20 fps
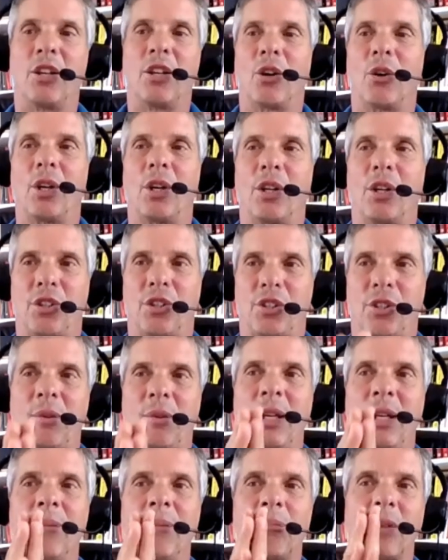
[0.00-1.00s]
you know, is
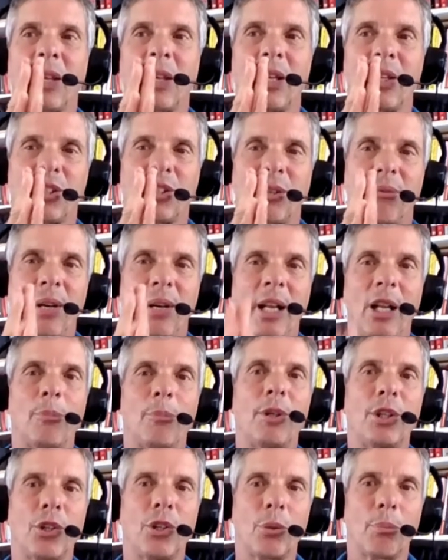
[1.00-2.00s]
is
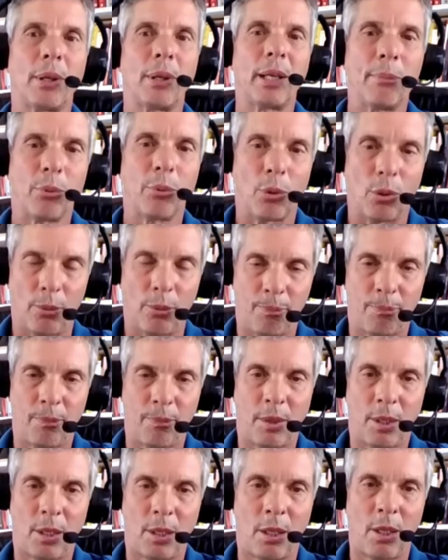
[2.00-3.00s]
developing your people,
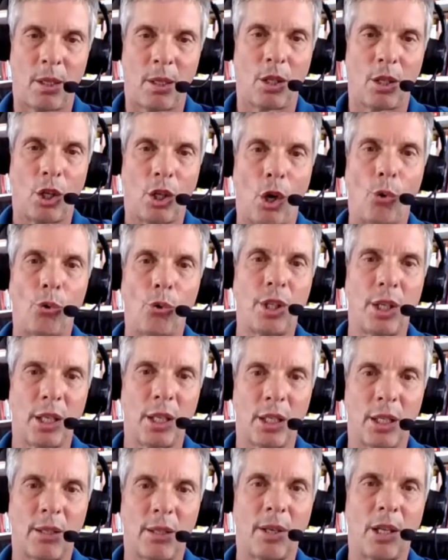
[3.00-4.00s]
coaching
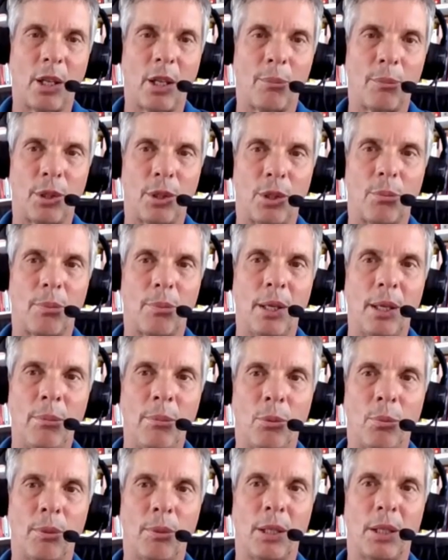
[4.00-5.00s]
and developing your
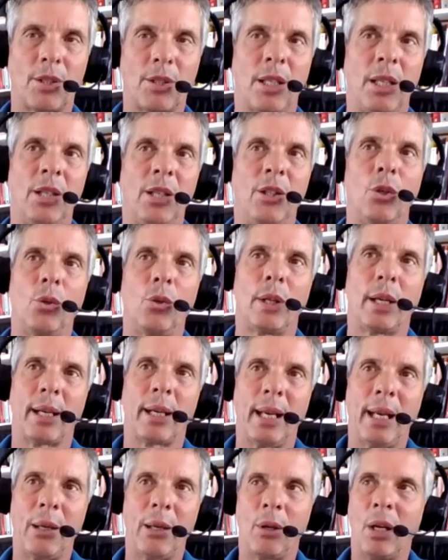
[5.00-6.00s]
people because he knew that
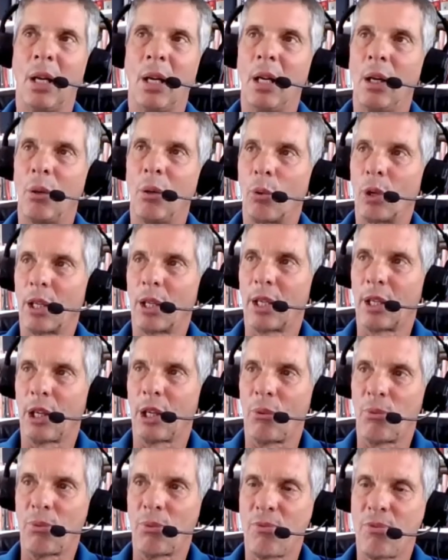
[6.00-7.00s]
hey, we're going to
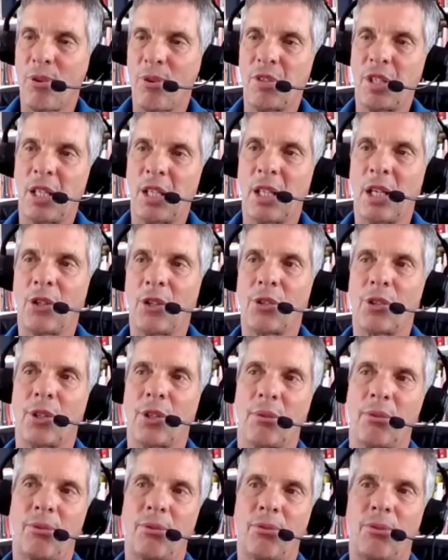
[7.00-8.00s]
go from 1500
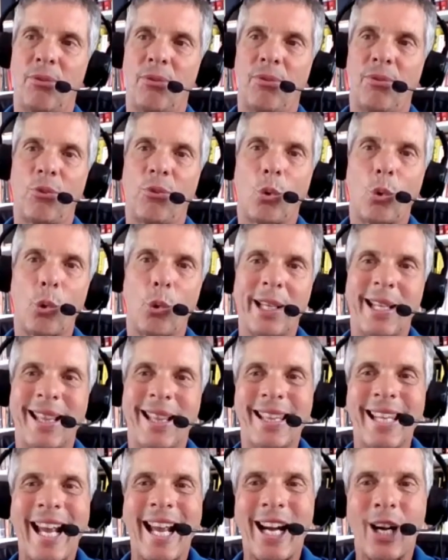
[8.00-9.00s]
to
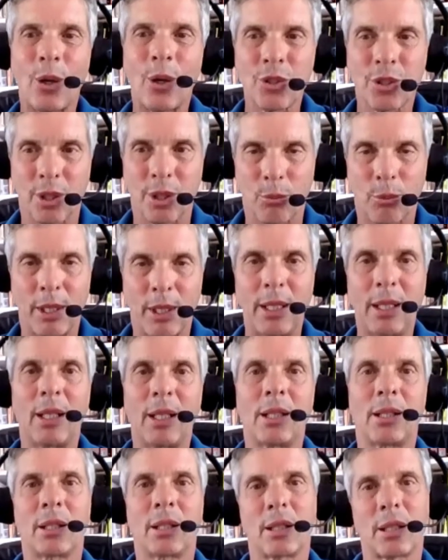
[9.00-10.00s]
40,000. We
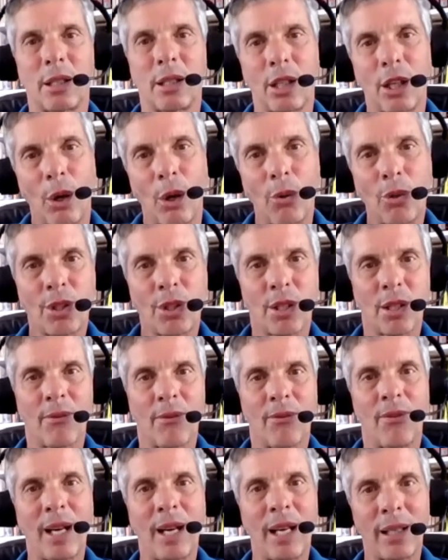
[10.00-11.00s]
need to coach and
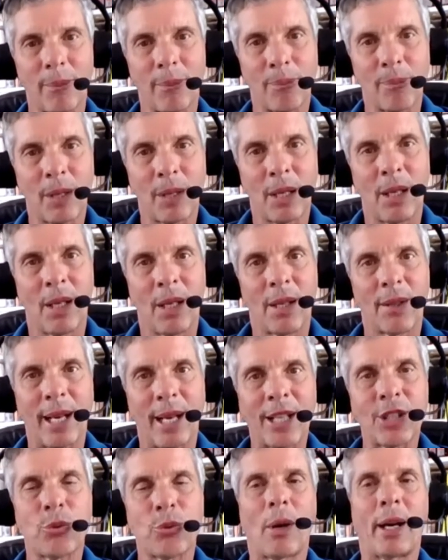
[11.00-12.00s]
develop.
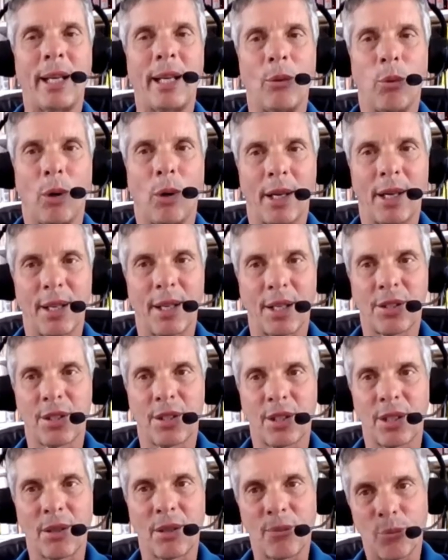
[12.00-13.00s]
That's why he wanted
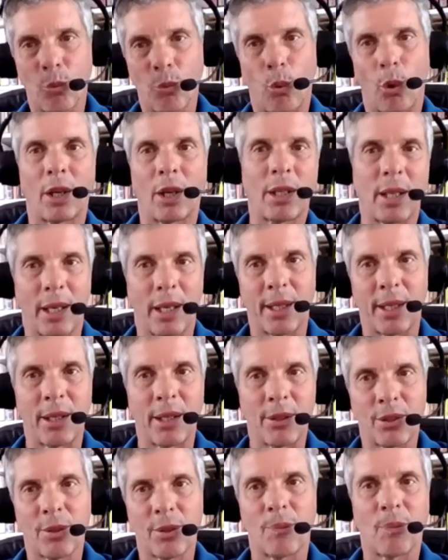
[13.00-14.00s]
us to work on
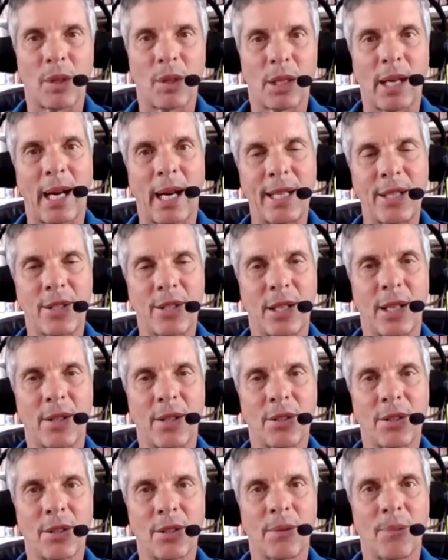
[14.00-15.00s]
that
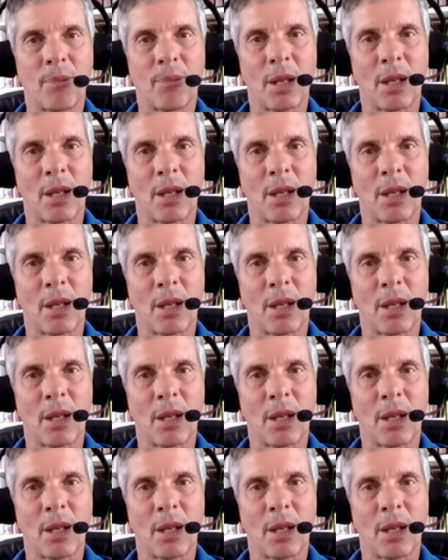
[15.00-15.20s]
kaizens.